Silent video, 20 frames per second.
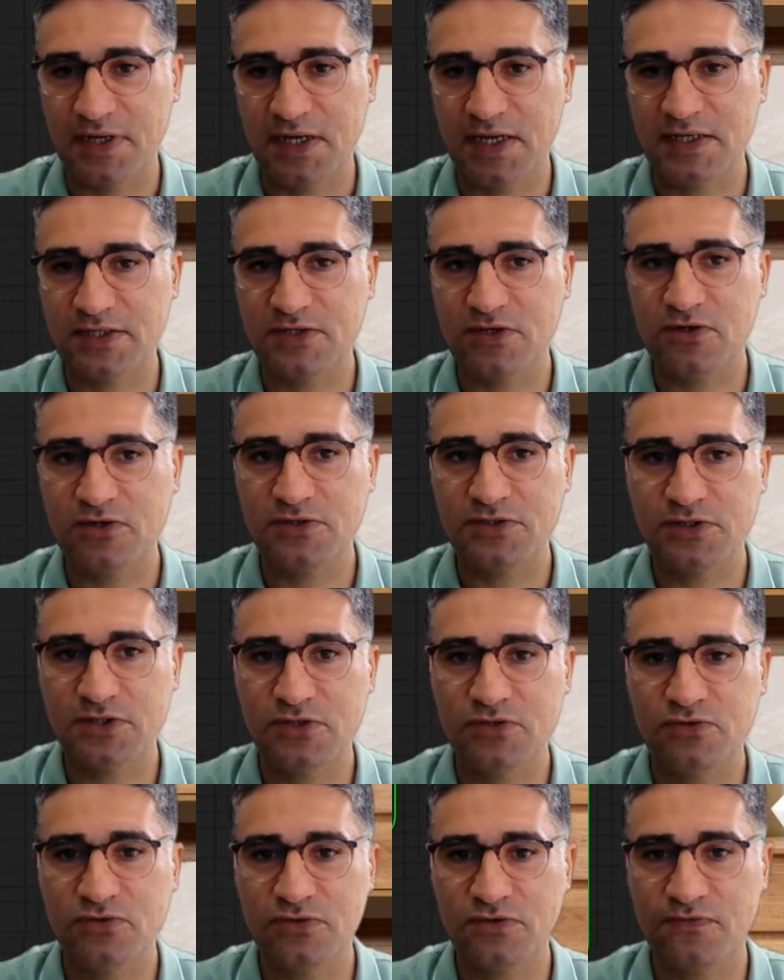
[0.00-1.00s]
And
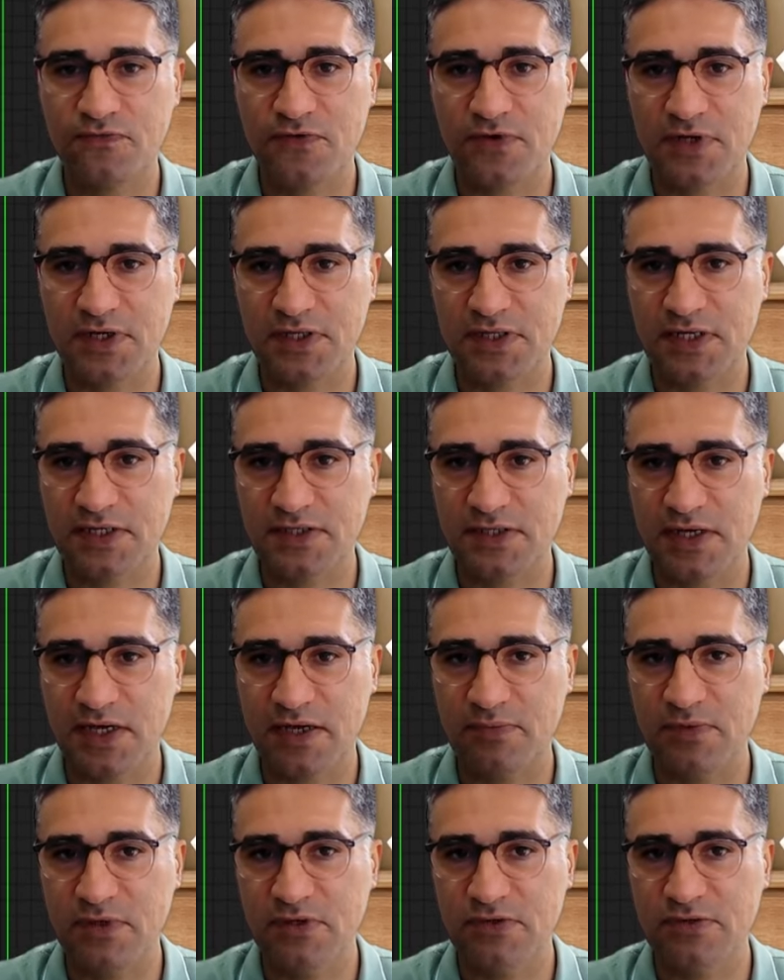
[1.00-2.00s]
also don't forget that I
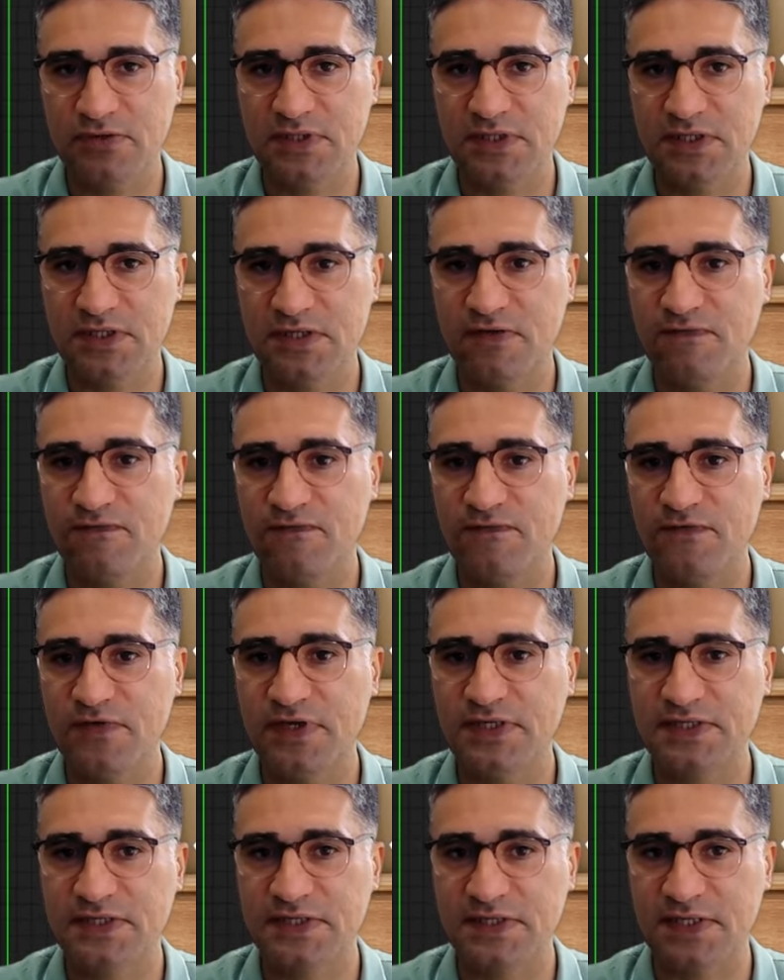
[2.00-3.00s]
am using the
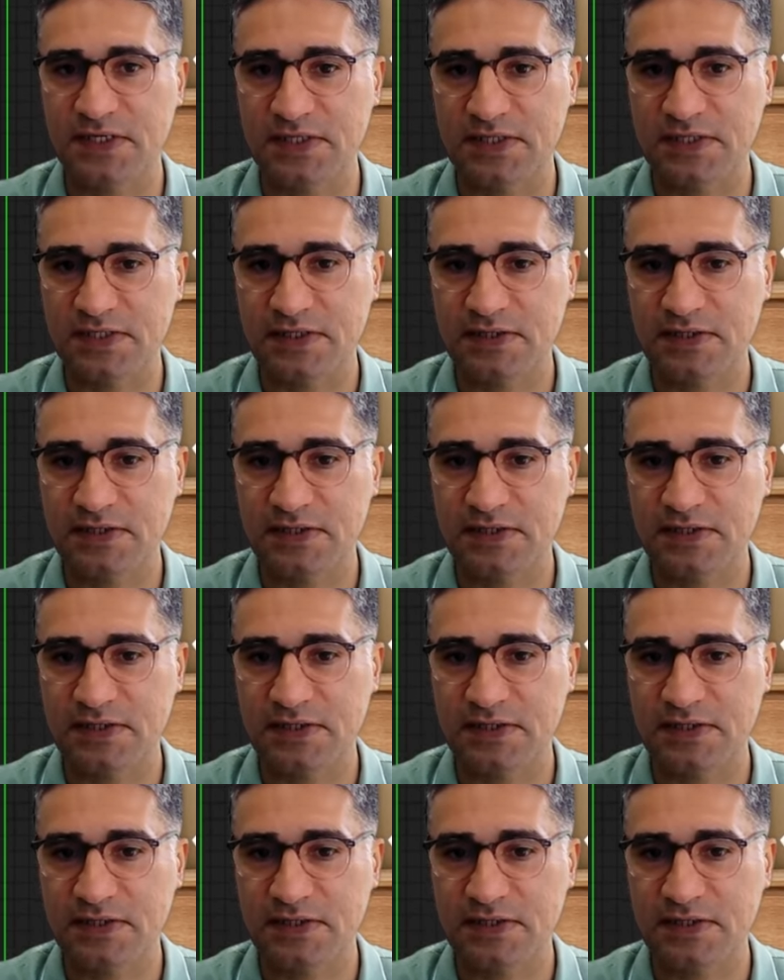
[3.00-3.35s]
fixed